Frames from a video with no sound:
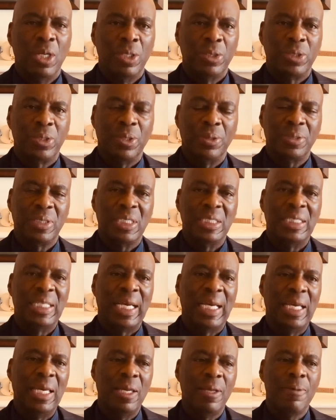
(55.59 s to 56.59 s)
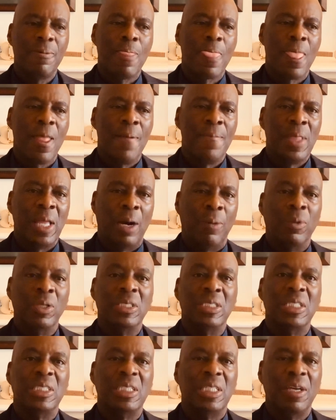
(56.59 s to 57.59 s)
So today, I
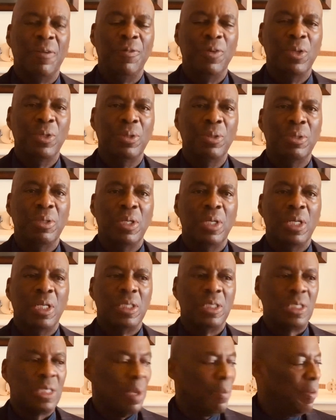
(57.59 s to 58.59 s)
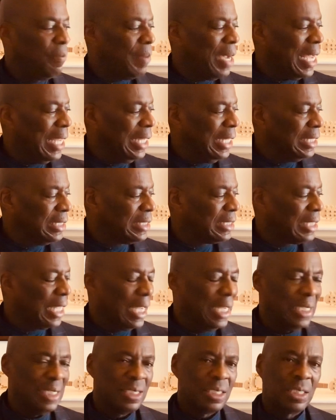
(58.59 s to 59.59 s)
want to just give you some of my
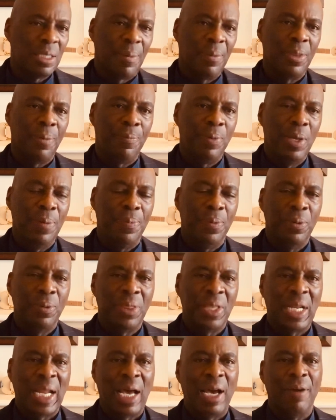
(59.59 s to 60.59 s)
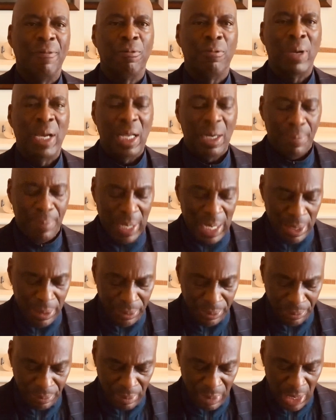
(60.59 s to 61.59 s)
insights, some of the people that I have read
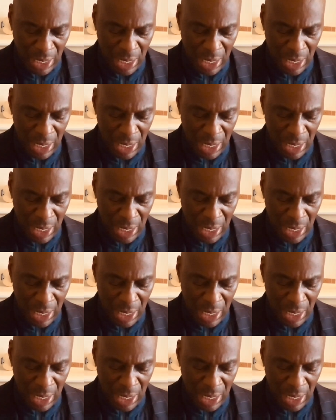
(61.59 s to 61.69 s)
about